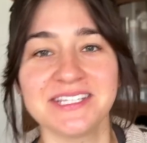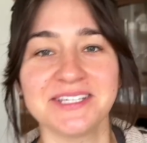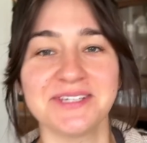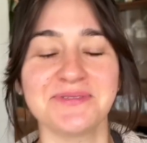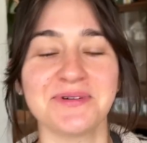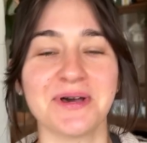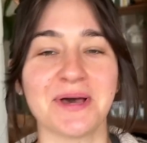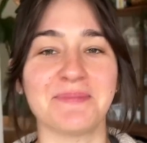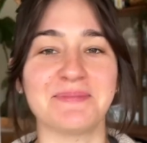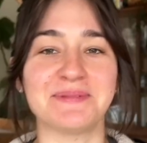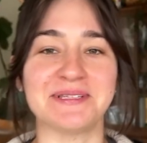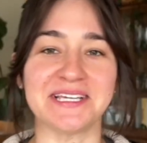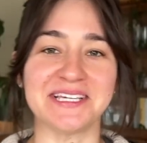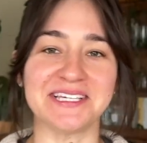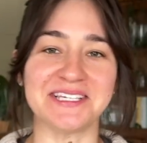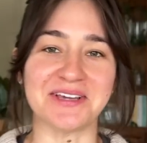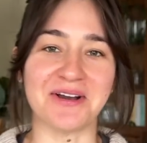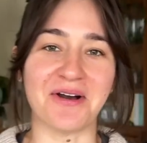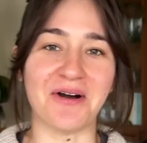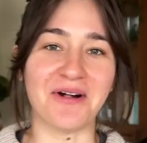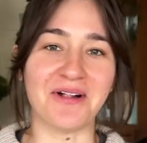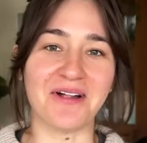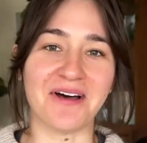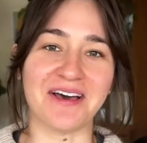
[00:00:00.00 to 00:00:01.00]
to update
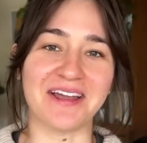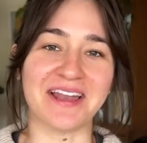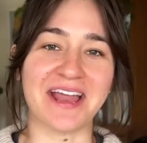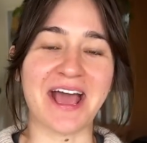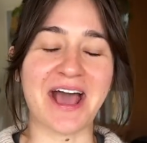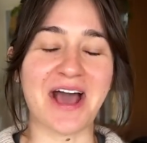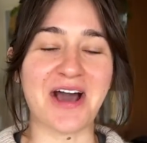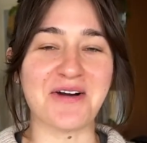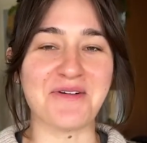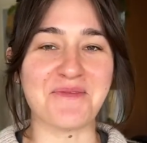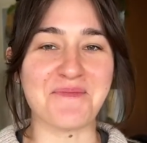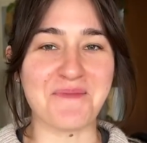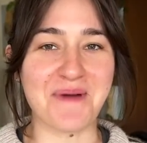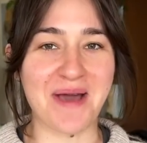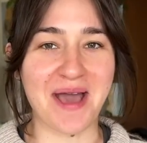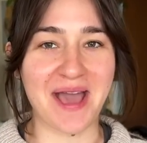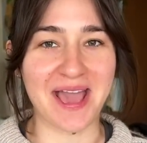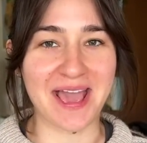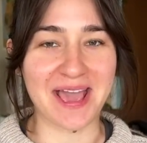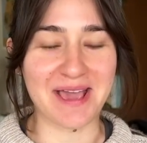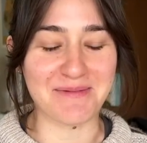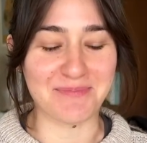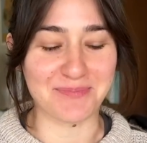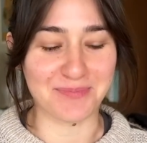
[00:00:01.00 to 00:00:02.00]
y'all on how
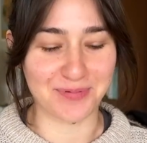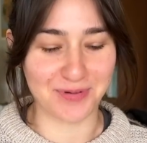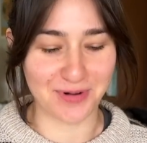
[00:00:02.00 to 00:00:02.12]
my